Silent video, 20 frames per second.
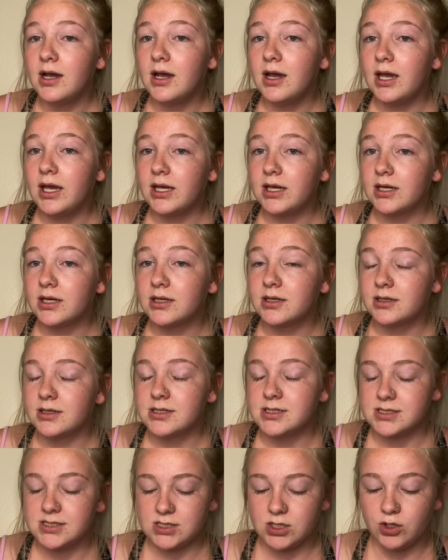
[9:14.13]
And
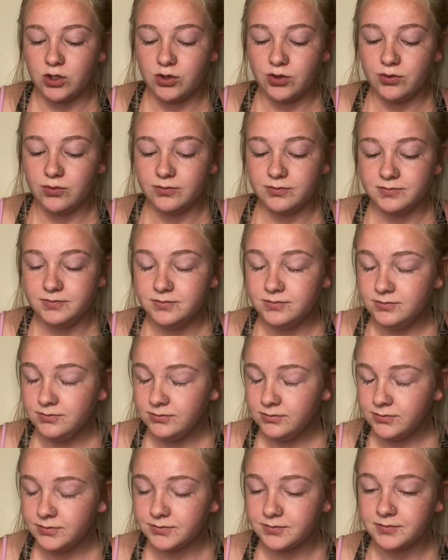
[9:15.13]
so,
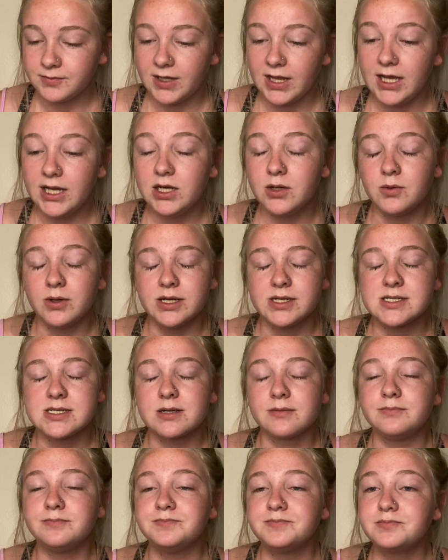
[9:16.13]
anyways,
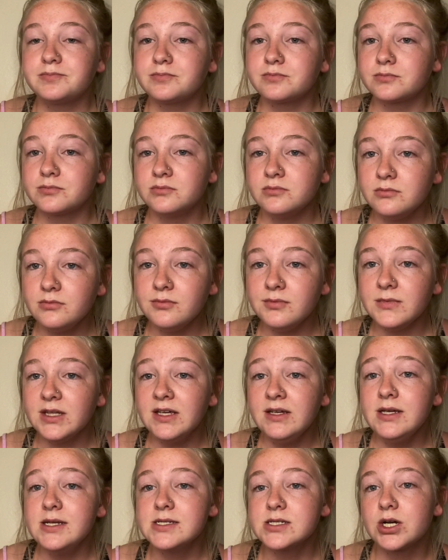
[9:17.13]

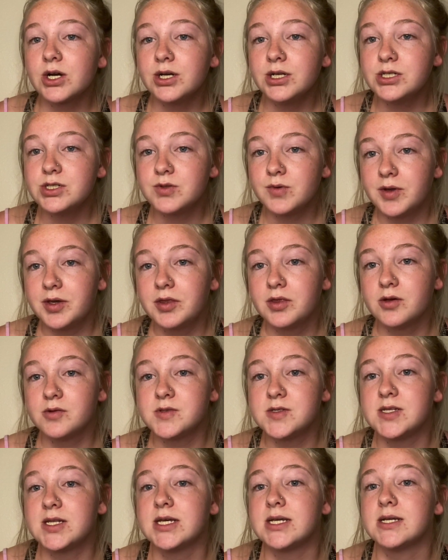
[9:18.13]
he started doing those
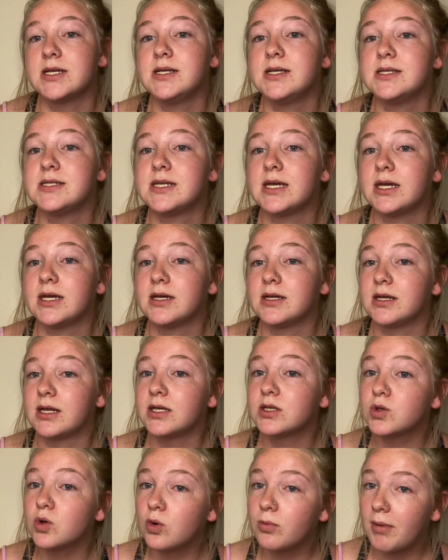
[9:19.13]
things, and I
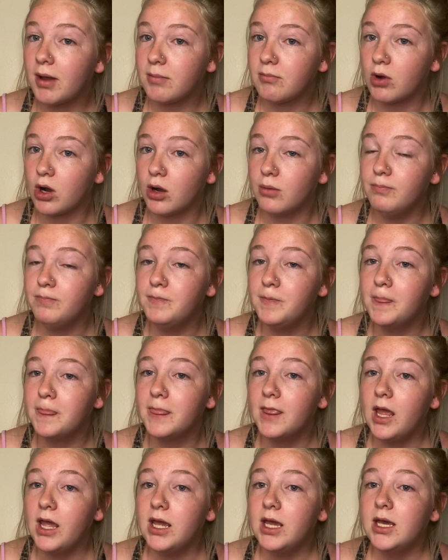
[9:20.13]
told my mom,
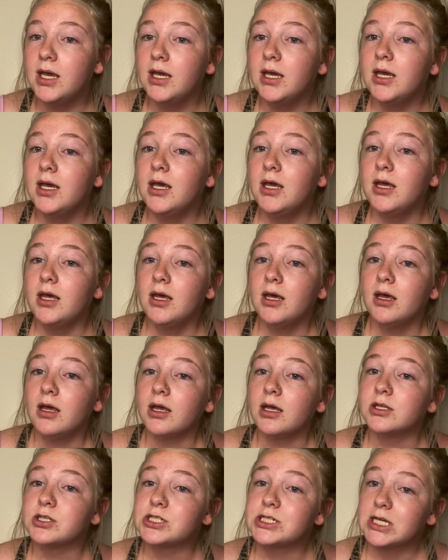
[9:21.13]

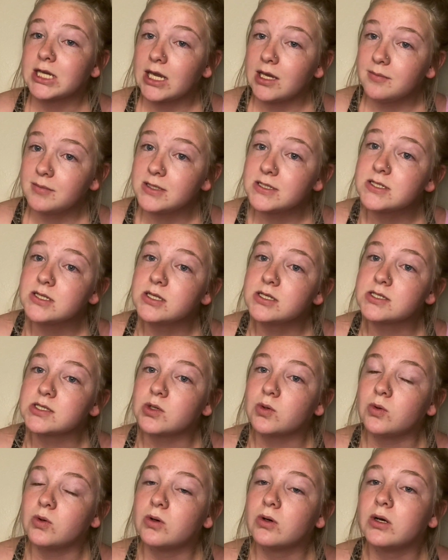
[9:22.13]
and she came into the
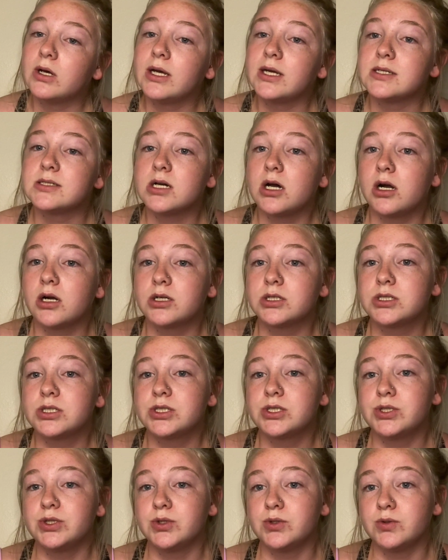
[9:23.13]
school and talked
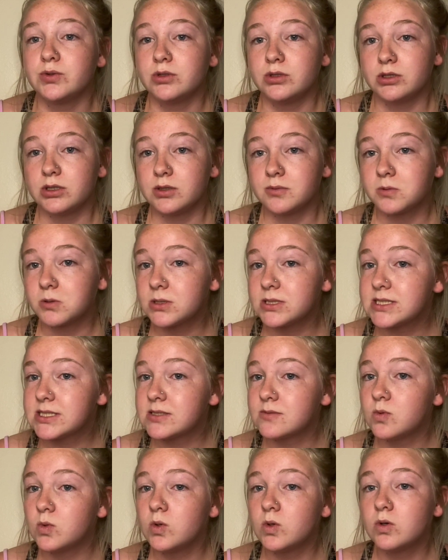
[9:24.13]
to the
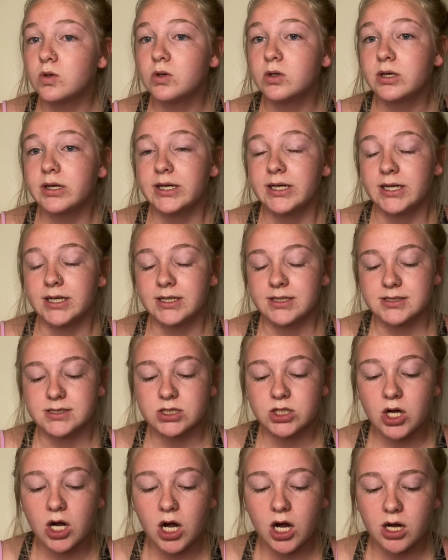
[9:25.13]
principal and the
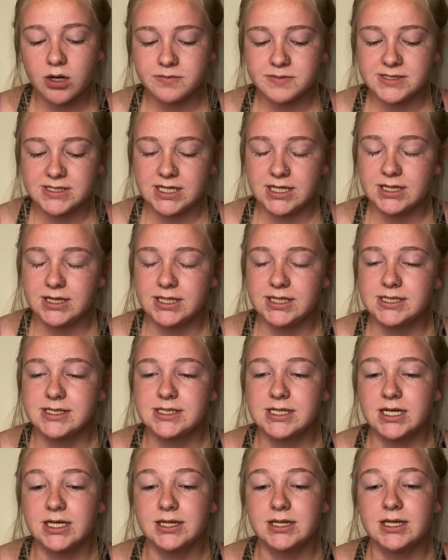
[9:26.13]
cops, and they
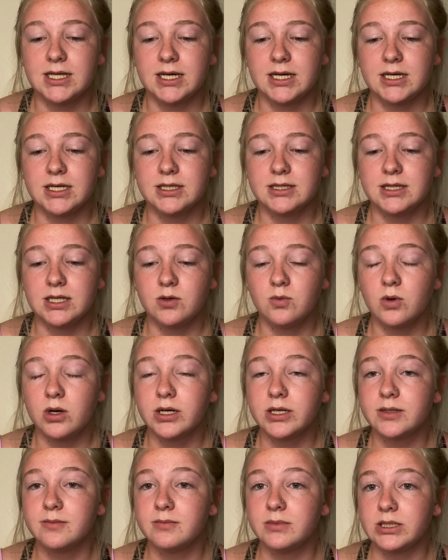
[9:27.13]
said that they
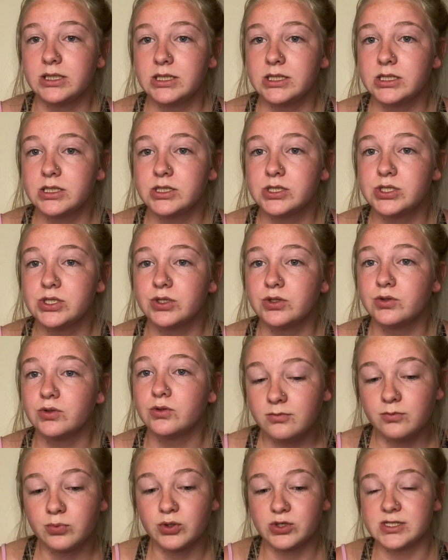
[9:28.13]
wanted me to
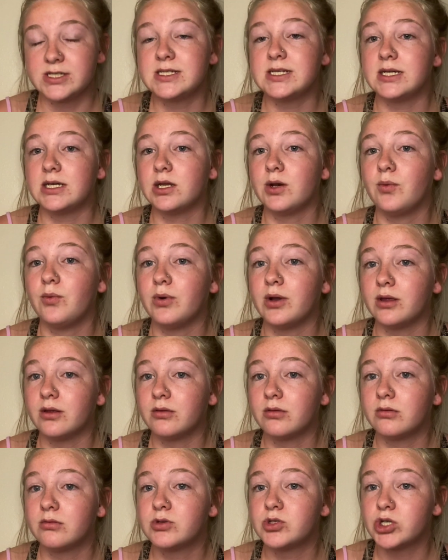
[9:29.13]
proceed
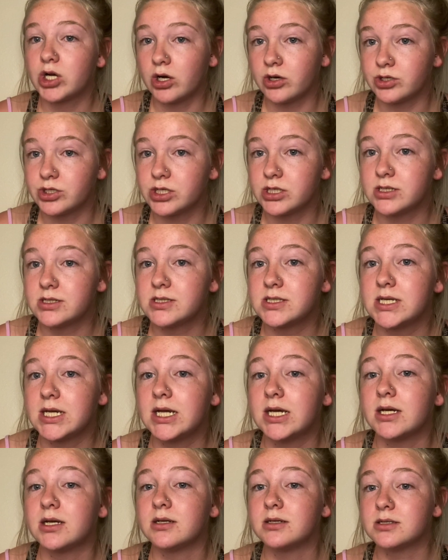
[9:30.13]
with charges
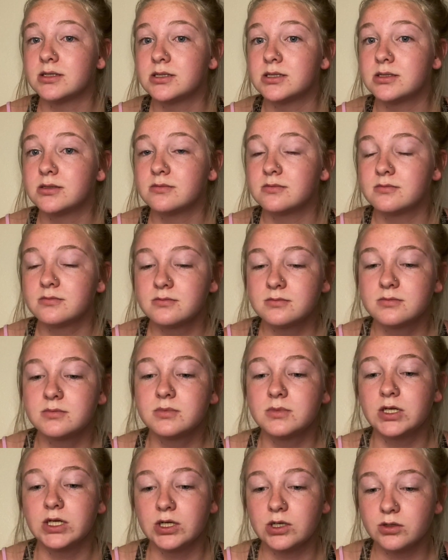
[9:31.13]
and,
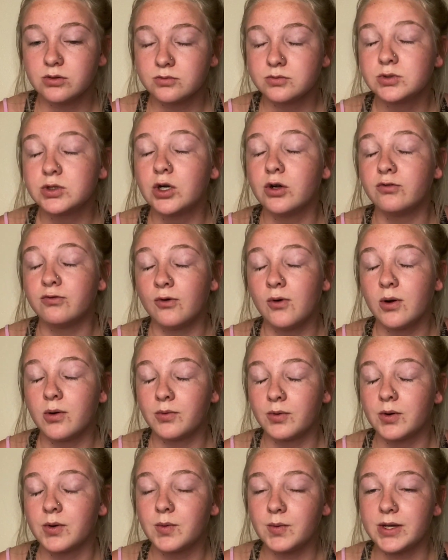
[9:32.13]
go
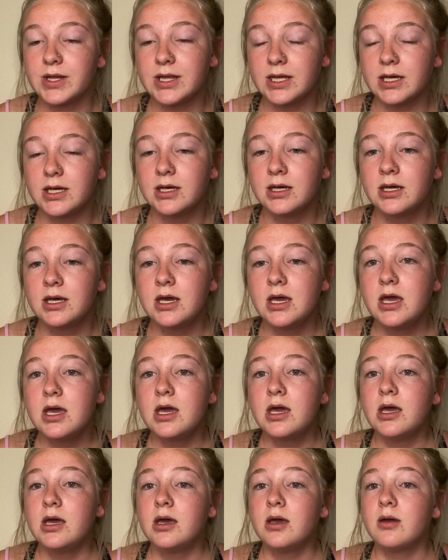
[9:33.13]
forward with it.
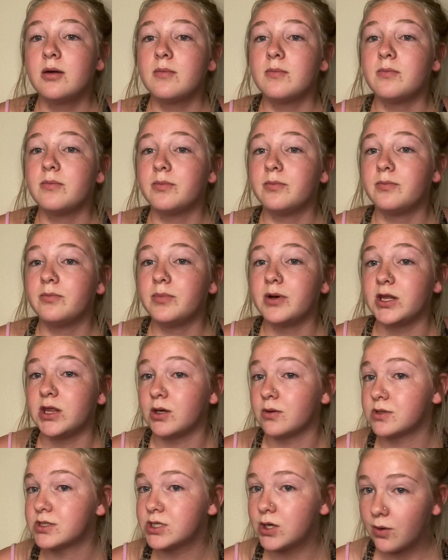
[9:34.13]
But there
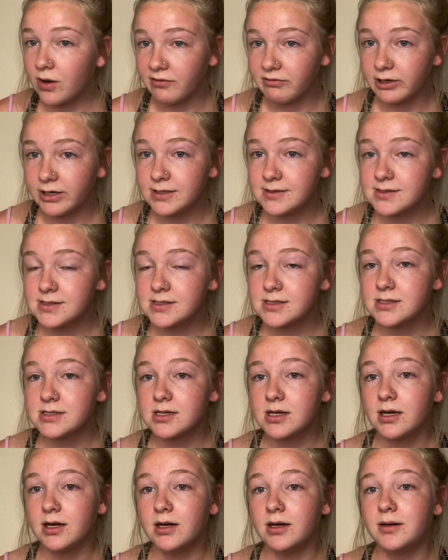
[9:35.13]
was no evidence
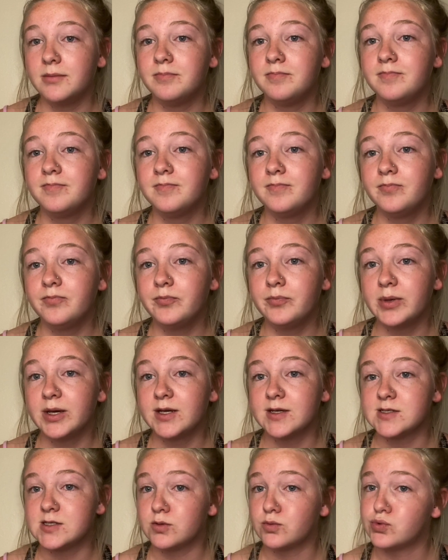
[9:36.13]

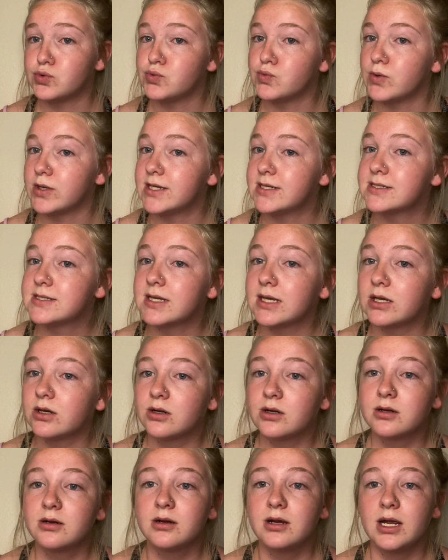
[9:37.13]
because it was weeks
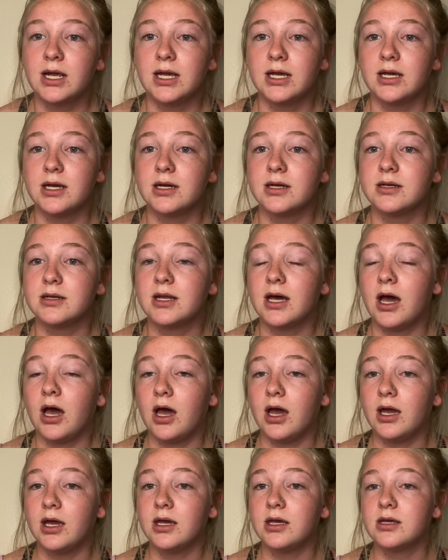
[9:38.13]
later, and
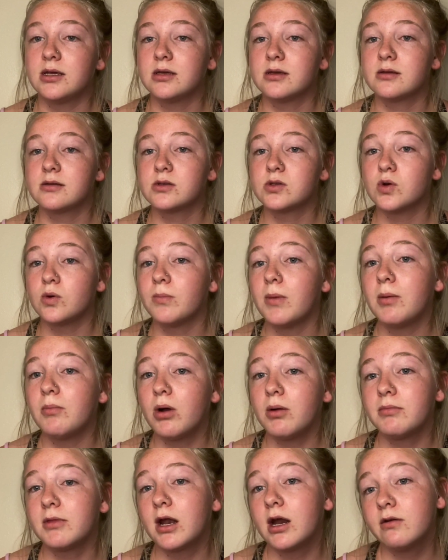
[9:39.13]
I told my
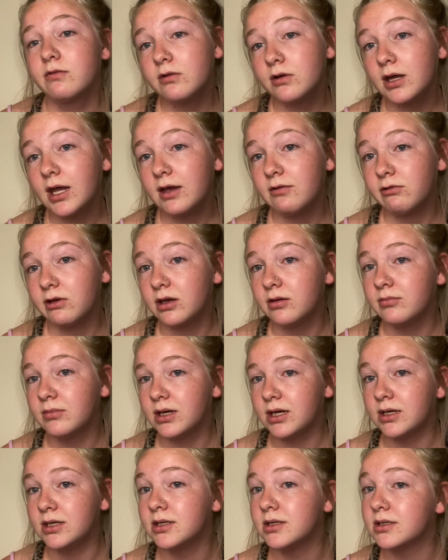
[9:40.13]
mom that I forgave him,
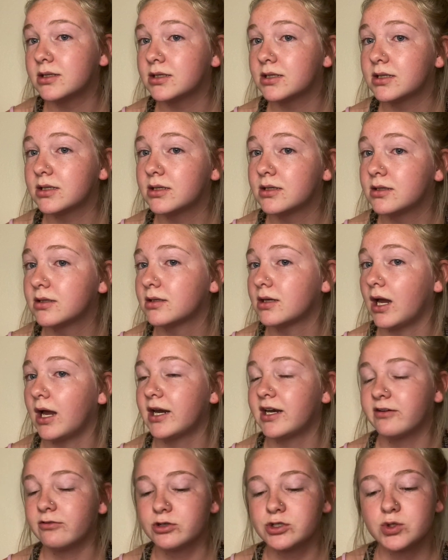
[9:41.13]
and I
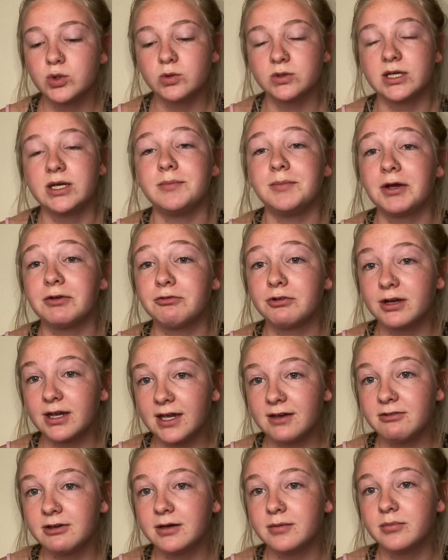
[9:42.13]
never told him I
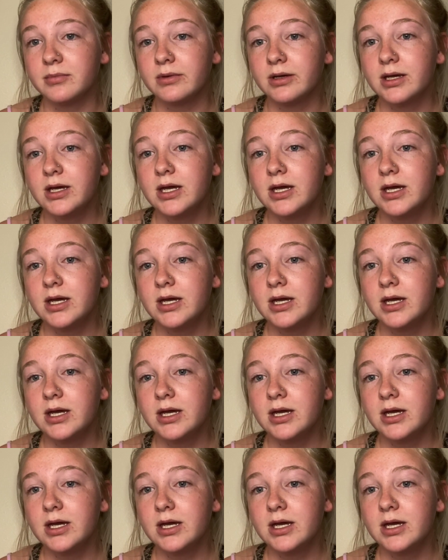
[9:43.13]
forgave him.